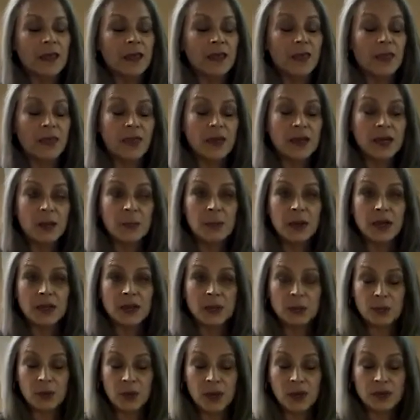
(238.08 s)
The thing about
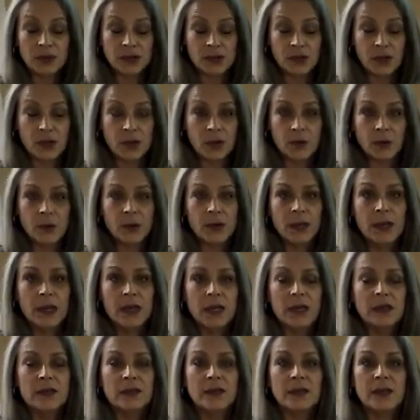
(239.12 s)
the Presto
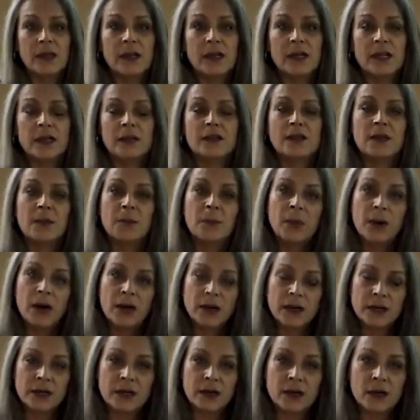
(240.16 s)
is that it's a
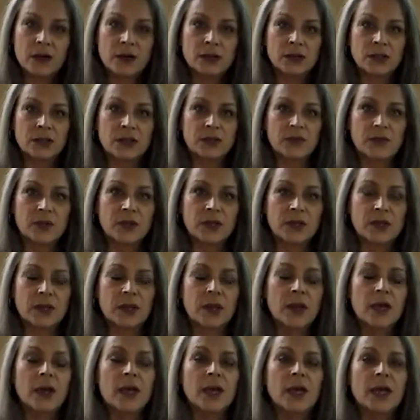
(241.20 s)
body conscious fit.
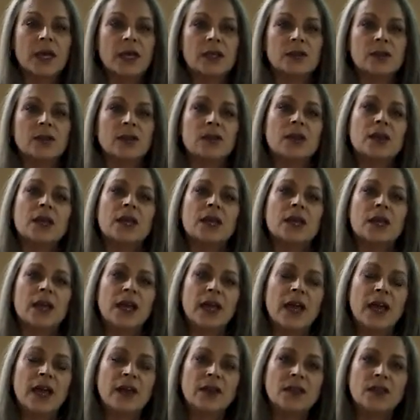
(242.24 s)
It, it
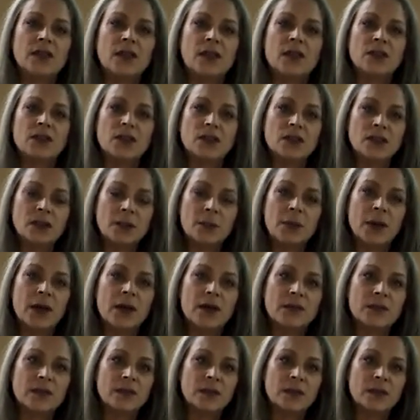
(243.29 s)
has just about